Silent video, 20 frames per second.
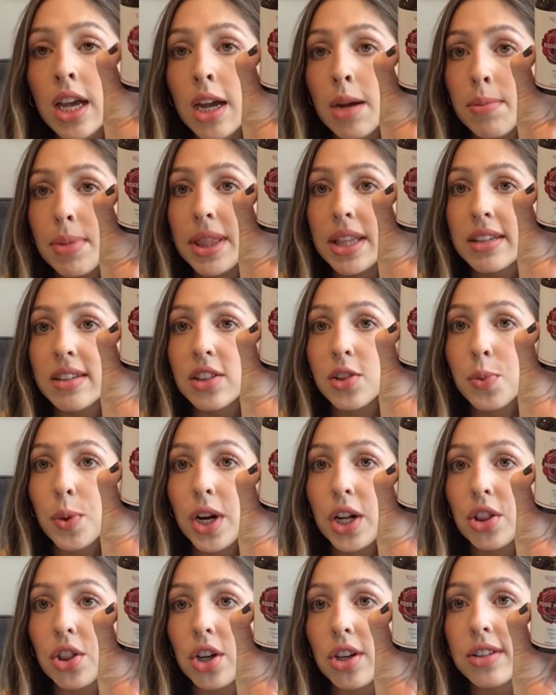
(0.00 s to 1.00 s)
but this is what
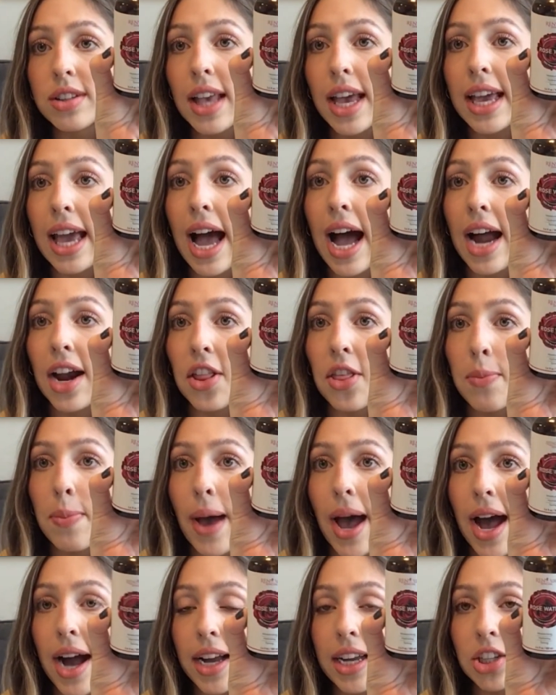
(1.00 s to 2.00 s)
it looks like out of the
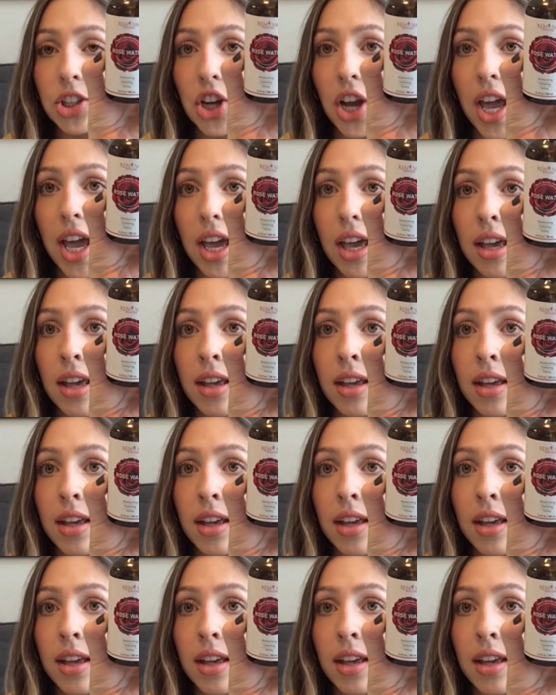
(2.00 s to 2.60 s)
packaging.